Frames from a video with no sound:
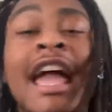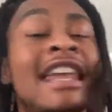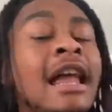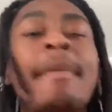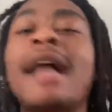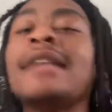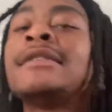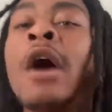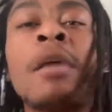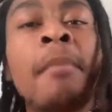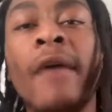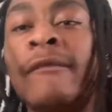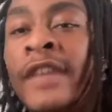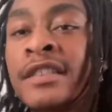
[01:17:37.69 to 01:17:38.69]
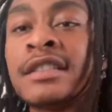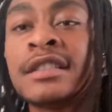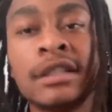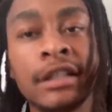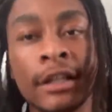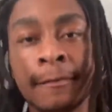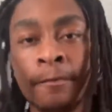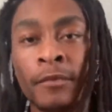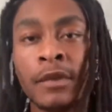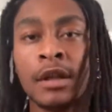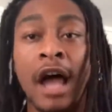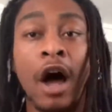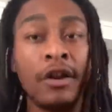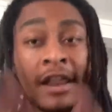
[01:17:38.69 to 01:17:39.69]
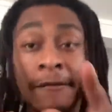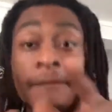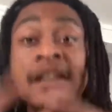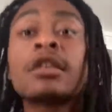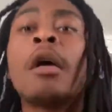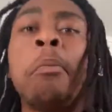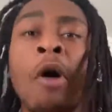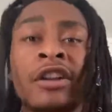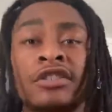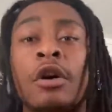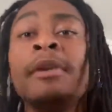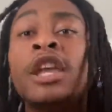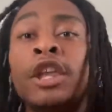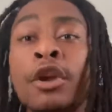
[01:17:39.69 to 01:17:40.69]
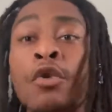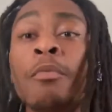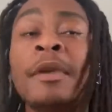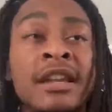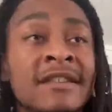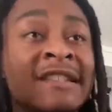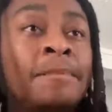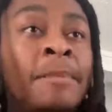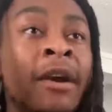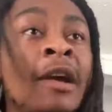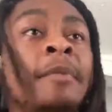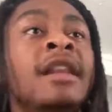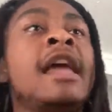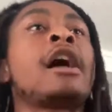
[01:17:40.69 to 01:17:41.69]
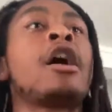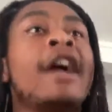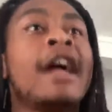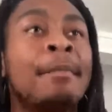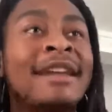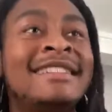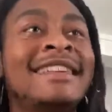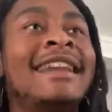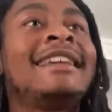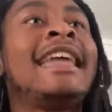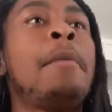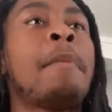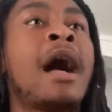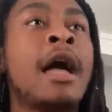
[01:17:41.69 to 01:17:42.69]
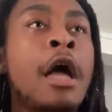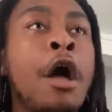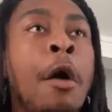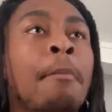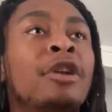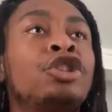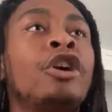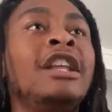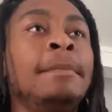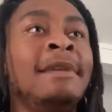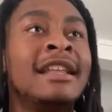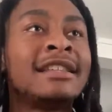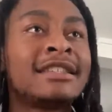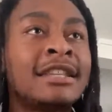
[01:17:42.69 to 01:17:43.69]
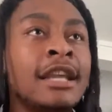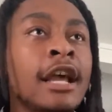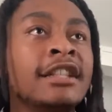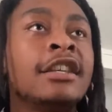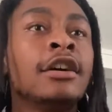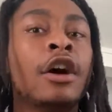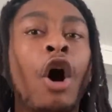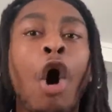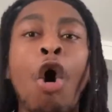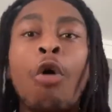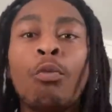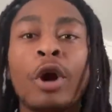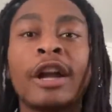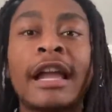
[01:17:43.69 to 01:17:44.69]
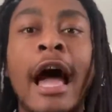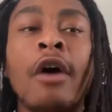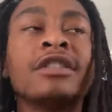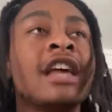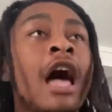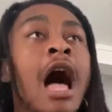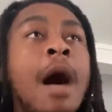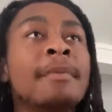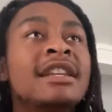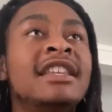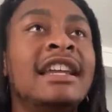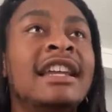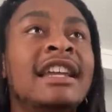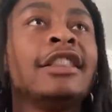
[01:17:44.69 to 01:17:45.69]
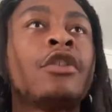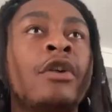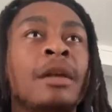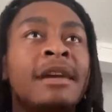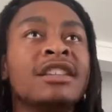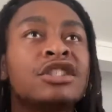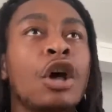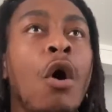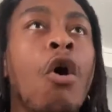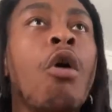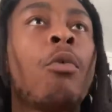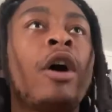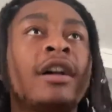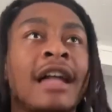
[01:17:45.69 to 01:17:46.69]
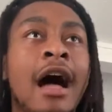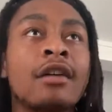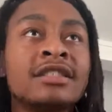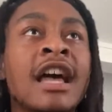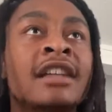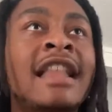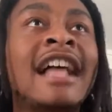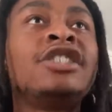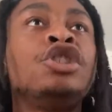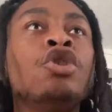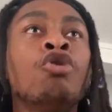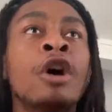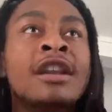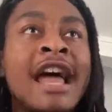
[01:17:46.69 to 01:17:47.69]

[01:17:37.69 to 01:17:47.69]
And I'm not talking about physically. Now, the physical part is gonna be you, being a spirit, be like, all right, I'm gonna dedicate my 30 minutes to home workouts. I'm gonna dedicate 30 minutes to home workouts. That's you.